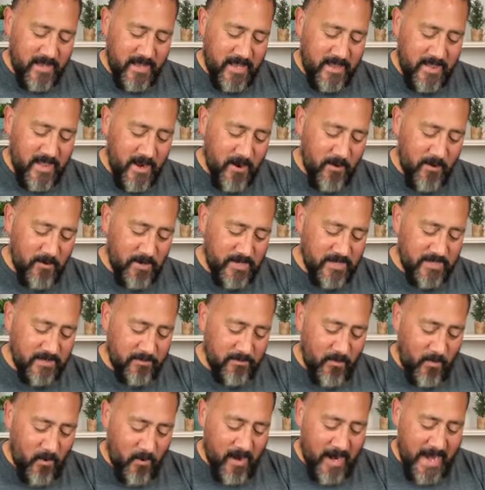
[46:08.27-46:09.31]
And there was a
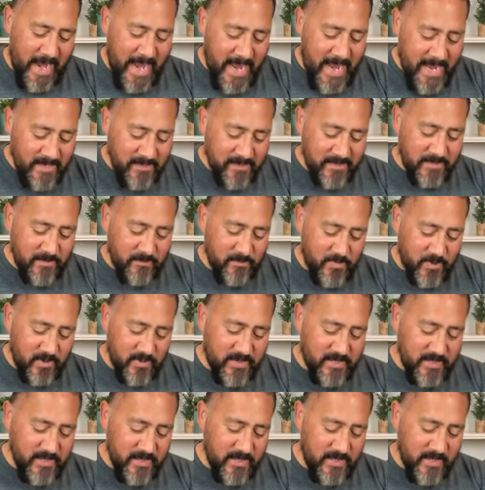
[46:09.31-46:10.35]
more handsome
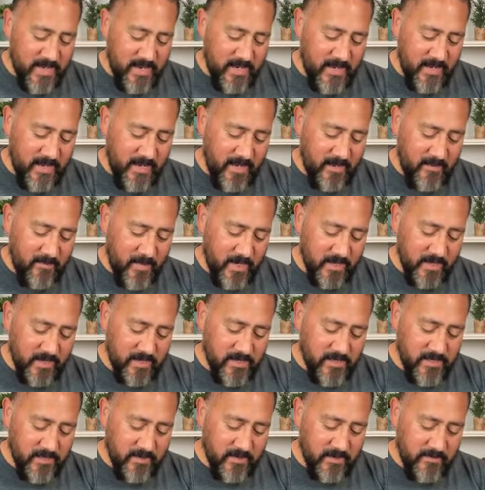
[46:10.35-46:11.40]
person than he among the
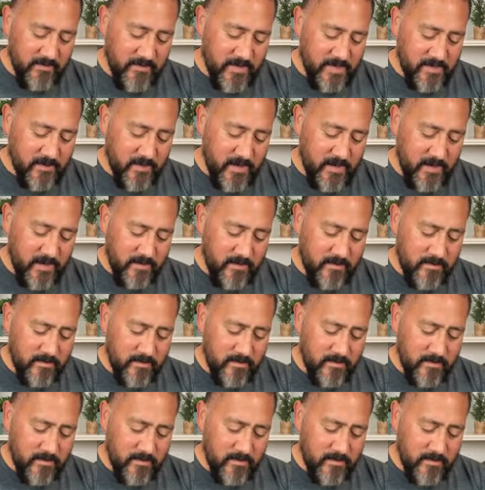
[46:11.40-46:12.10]
children of Israel,